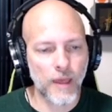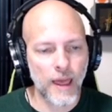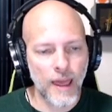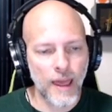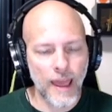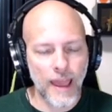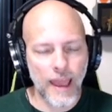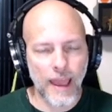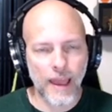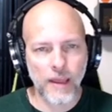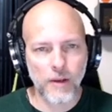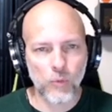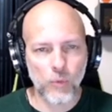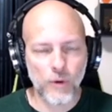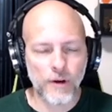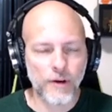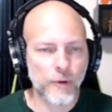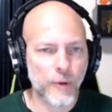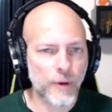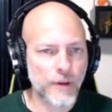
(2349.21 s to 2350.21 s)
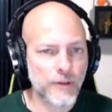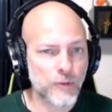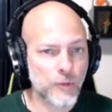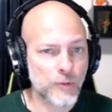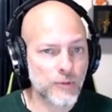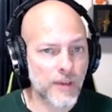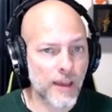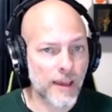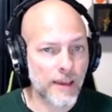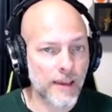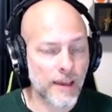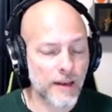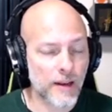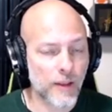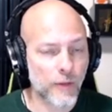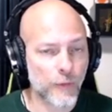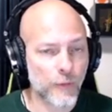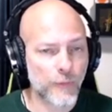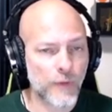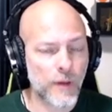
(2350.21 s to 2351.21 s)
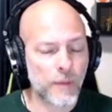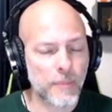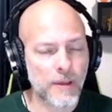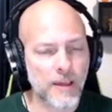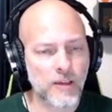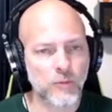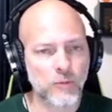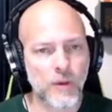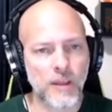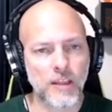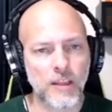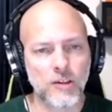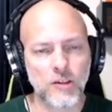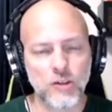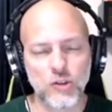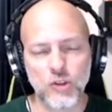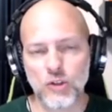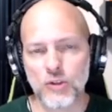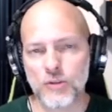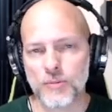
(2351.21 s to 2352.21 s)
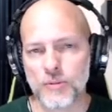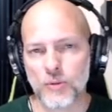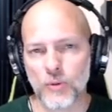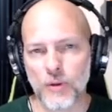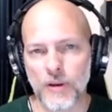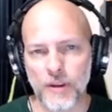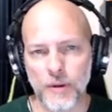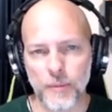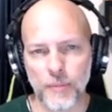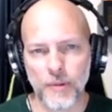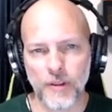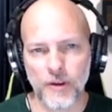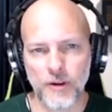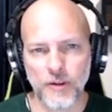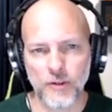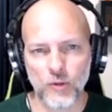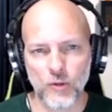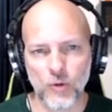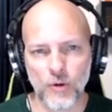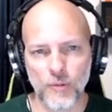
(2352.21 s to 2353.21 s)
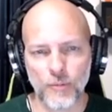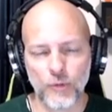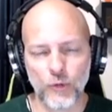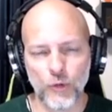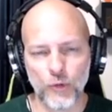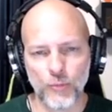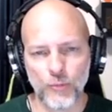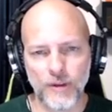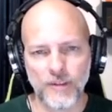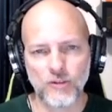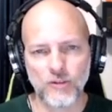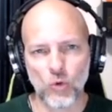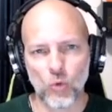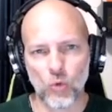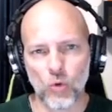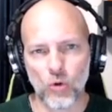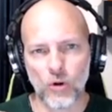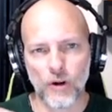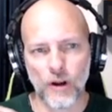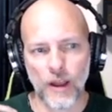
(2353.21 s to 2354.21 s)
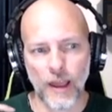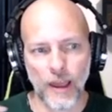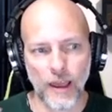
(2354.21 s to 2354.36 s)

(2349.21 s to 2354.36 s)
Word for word: and we're going to take another feat because we get to choose between an ability score improvement or a